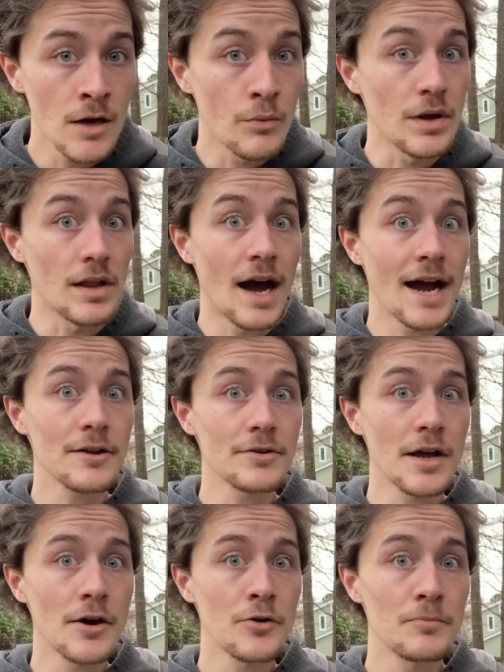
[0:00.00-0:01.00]
Well, I don't
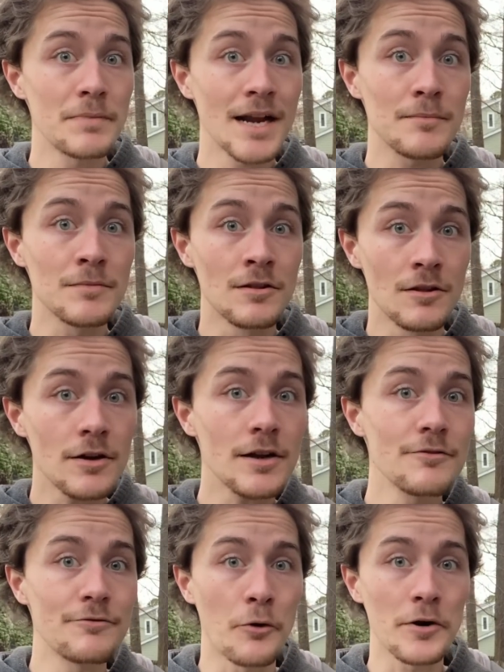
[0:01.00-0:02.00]
know, but I'm
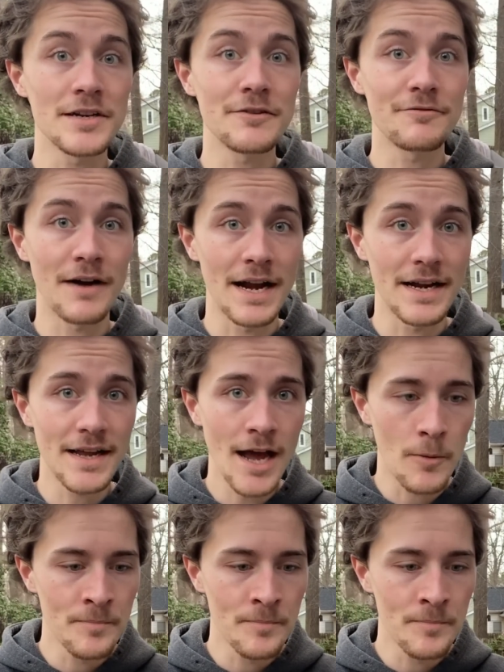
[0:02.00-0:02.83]
looking forward to finding out.